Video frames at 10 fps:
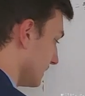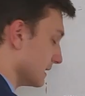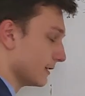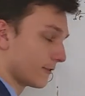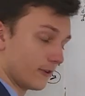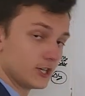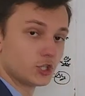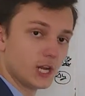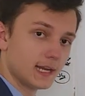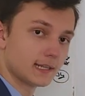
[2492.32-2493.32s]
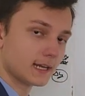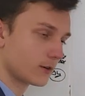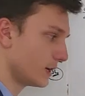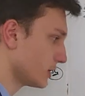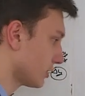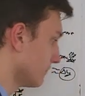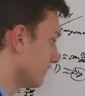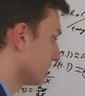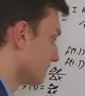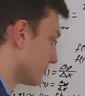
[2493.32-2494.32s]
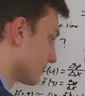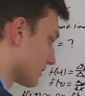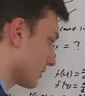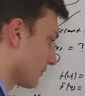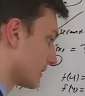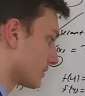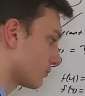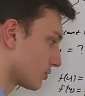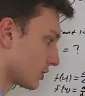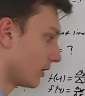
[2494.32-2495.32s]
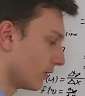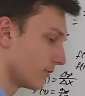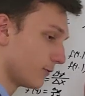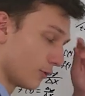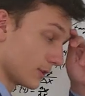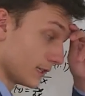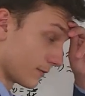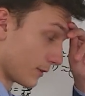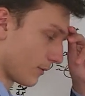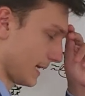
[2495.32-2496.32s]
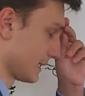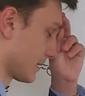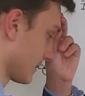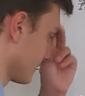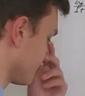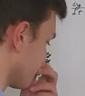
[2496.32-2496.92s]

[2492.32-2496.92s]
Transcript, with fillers: you need to differentiate that equation so as to solve for different rates.